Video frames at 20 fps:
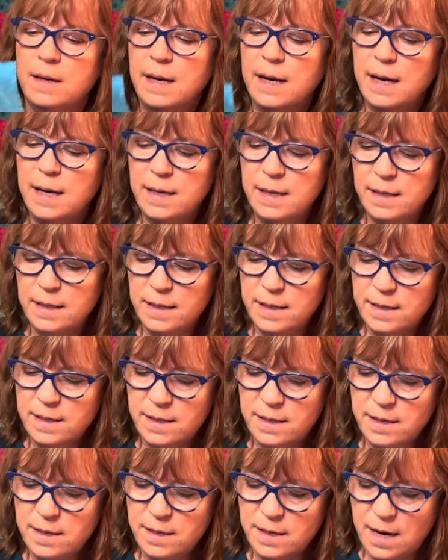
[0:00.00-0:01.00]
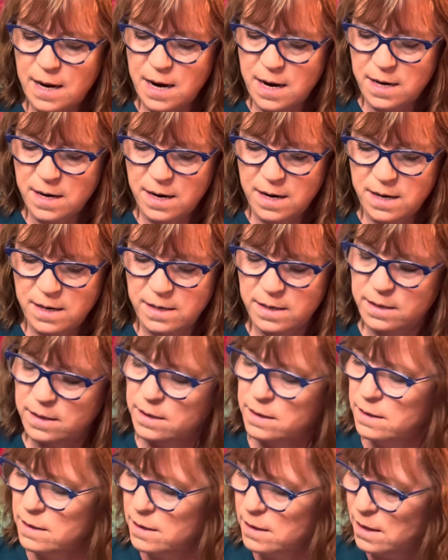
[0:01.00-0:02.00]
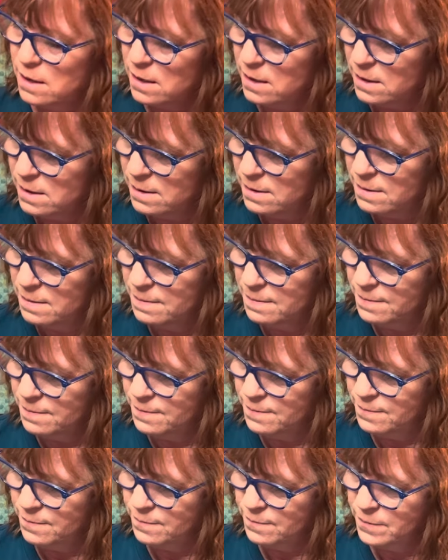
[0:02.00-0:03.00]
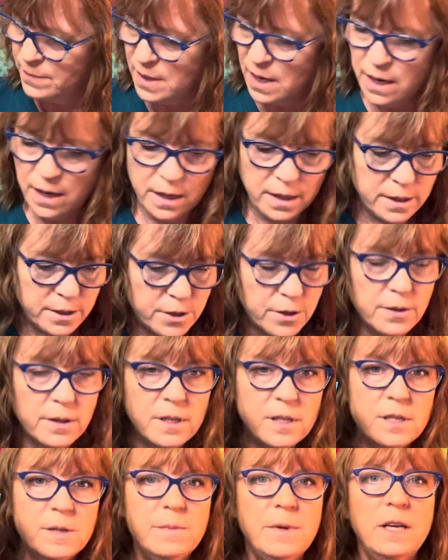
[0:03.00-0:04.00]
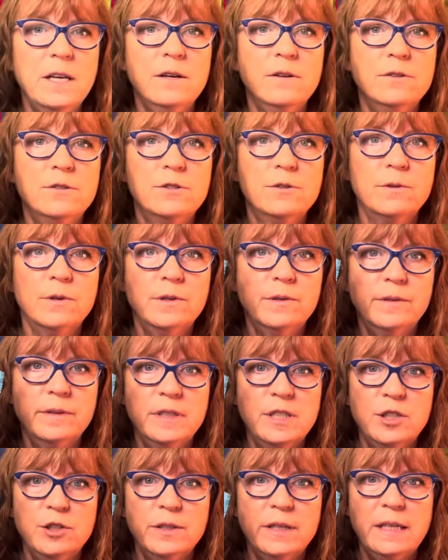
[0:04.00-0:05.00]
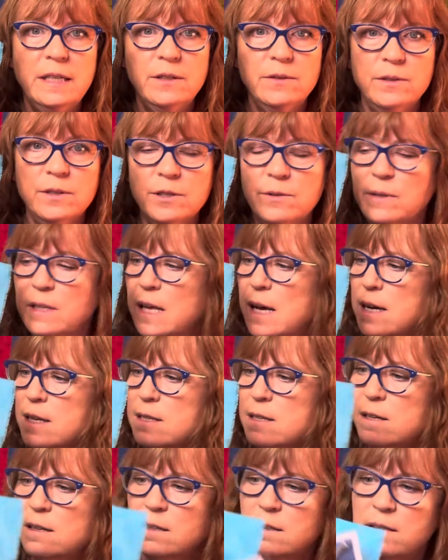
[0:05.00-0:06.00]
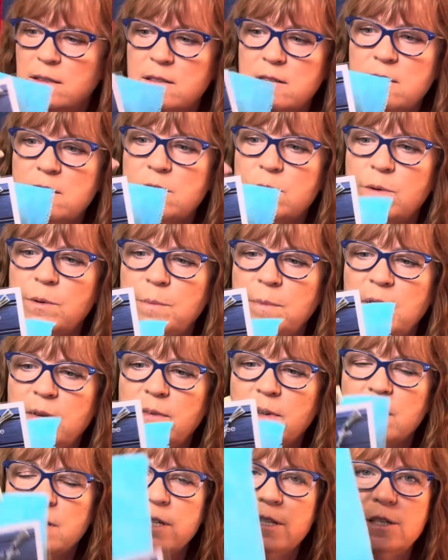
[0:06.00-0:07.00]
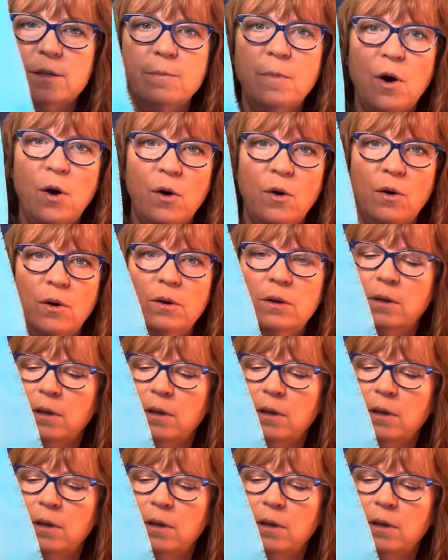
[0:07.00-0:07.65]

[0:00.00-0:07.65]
And this is Aida. Um, so this may go to a retreat or to Alaska because this would be very small